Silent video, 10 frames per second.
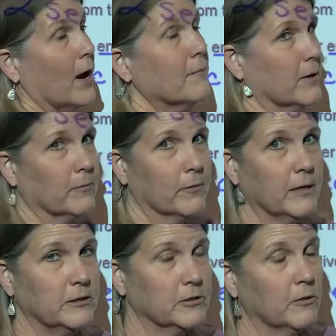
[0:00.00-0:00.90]
prime number,
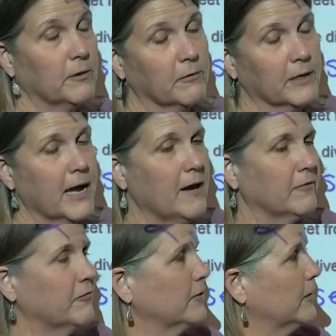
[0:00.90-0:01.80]
and so we only
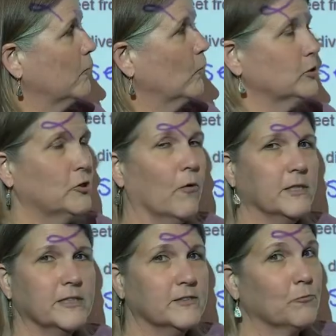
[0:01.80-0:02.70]
have one
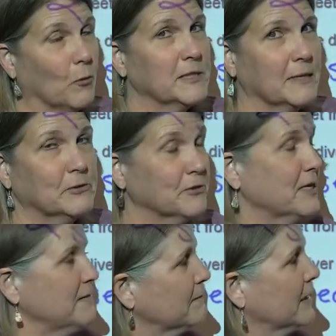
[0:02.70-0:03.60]
choice. It's 1 times
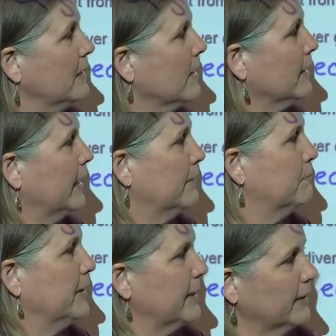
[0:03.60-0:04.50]
3.
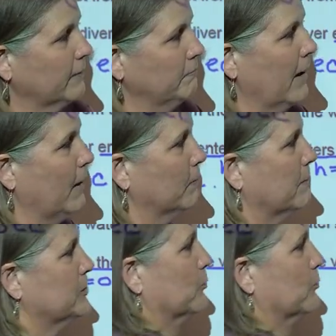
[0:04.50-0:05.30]
But my